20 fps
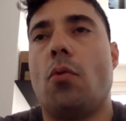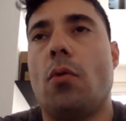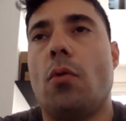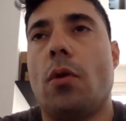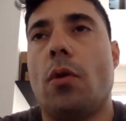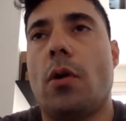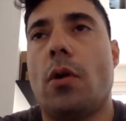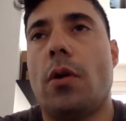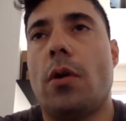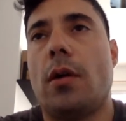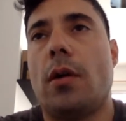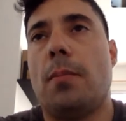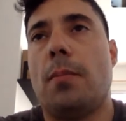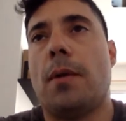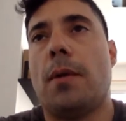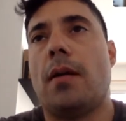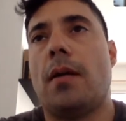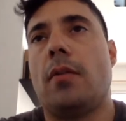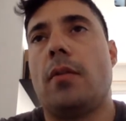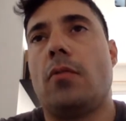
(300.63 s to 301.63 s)
Well,
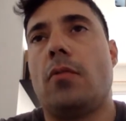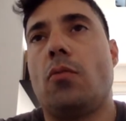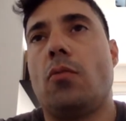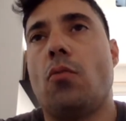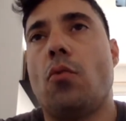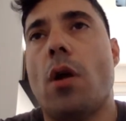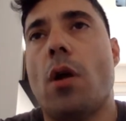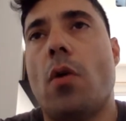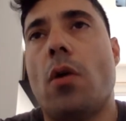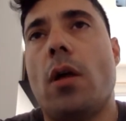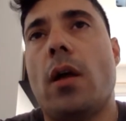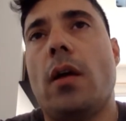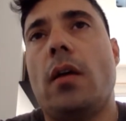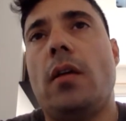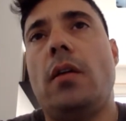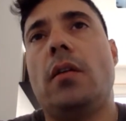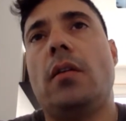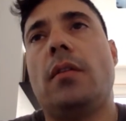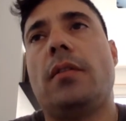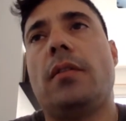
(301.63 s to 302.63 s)
my
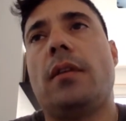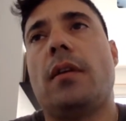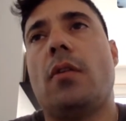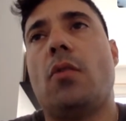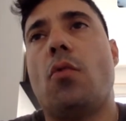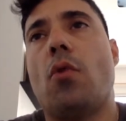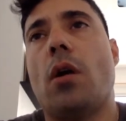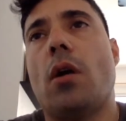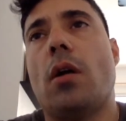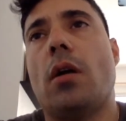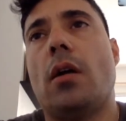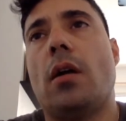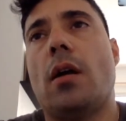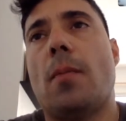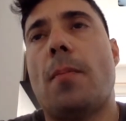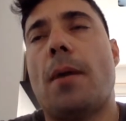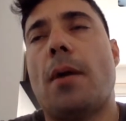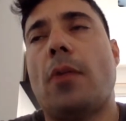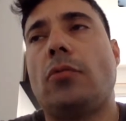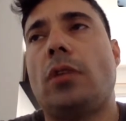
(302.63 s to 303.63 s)
use
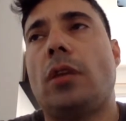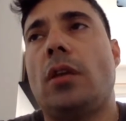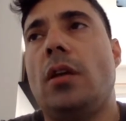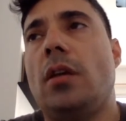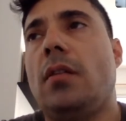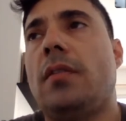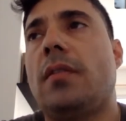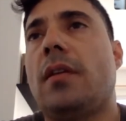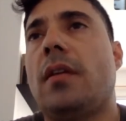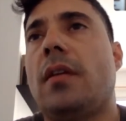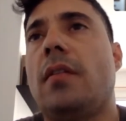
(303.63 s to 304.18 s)
about it